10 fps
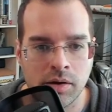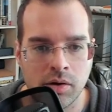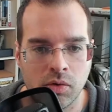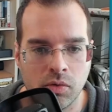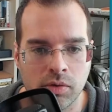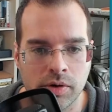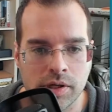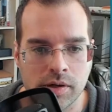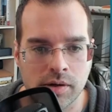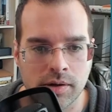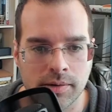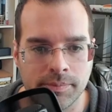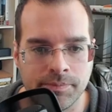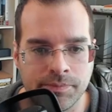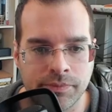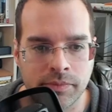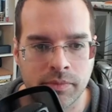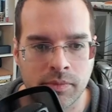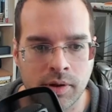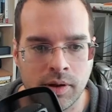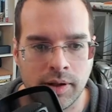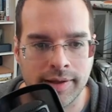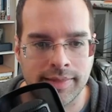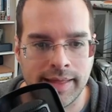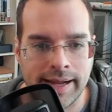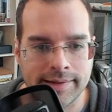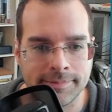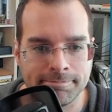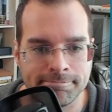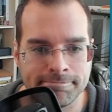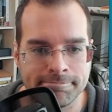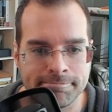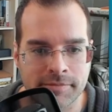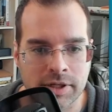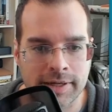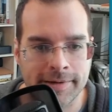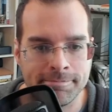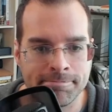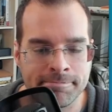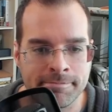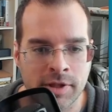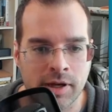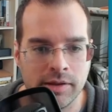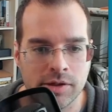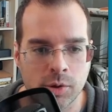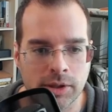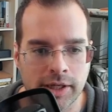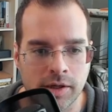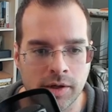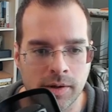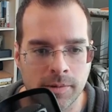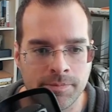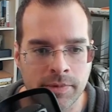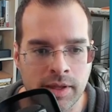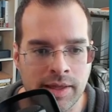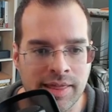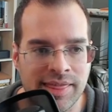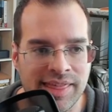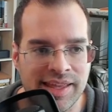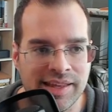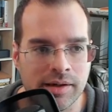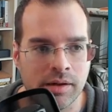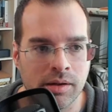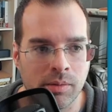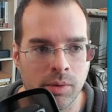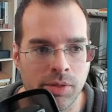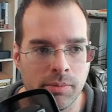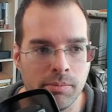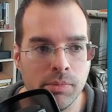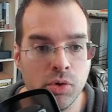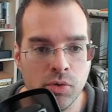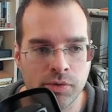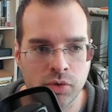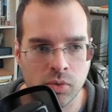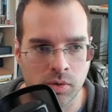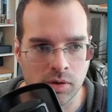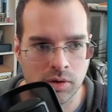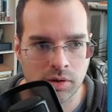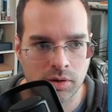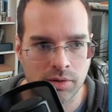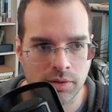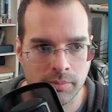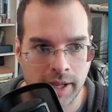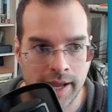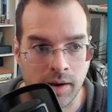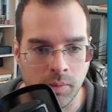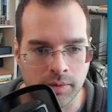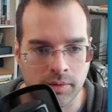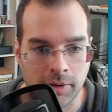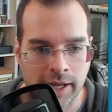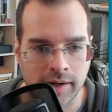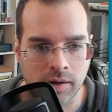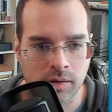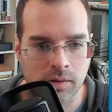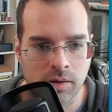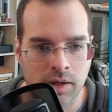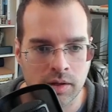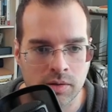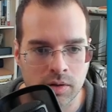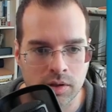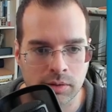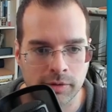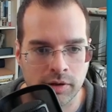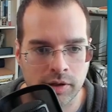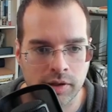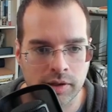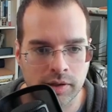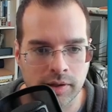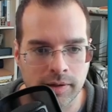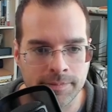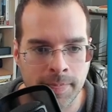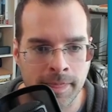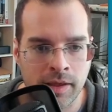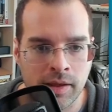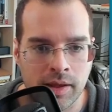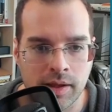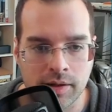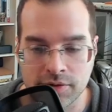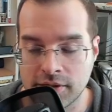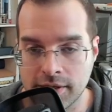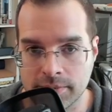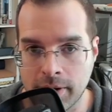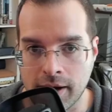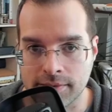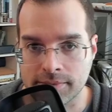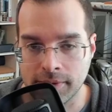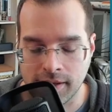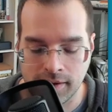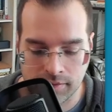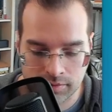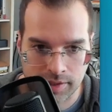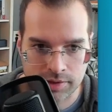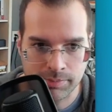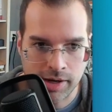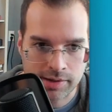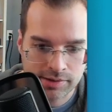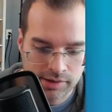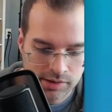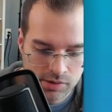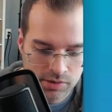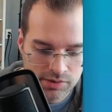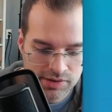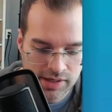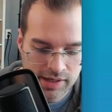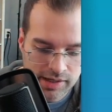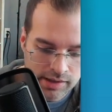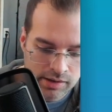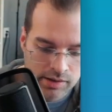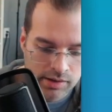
over here like that. Okay, and then you can let go. Then with the move tool, the black one, the black arrow, you can double click in there, and it's a text box like any other text box, and you can say